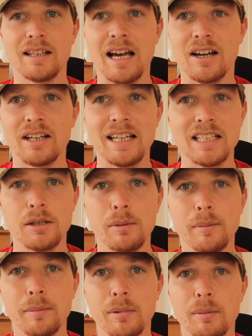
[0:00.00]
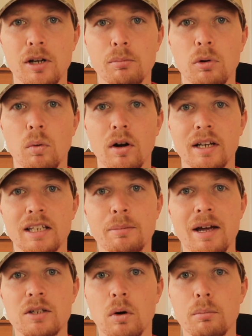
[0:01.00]
That could easily be my number 1. It
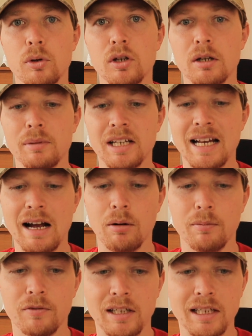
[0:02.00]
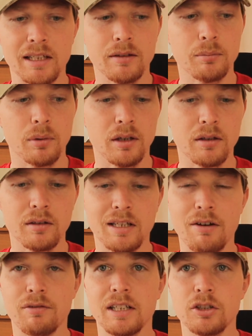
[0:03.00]
depends what mood I'm in and how I'm feeling, but
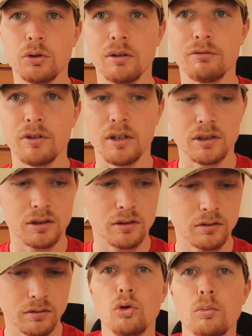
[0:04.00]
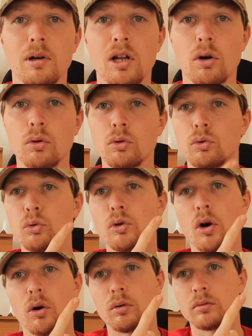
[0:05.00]
definitely joint first. Numero
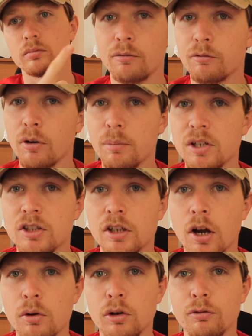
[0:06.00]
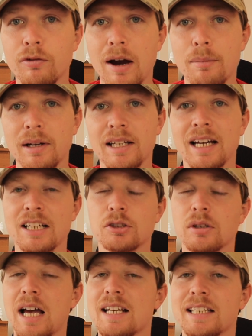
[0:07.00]
1, from the Sudoku family. I
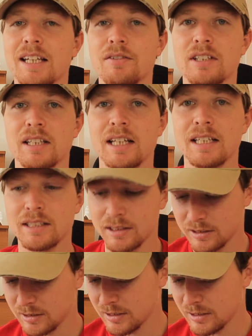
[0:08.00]
sort of had to give it to this.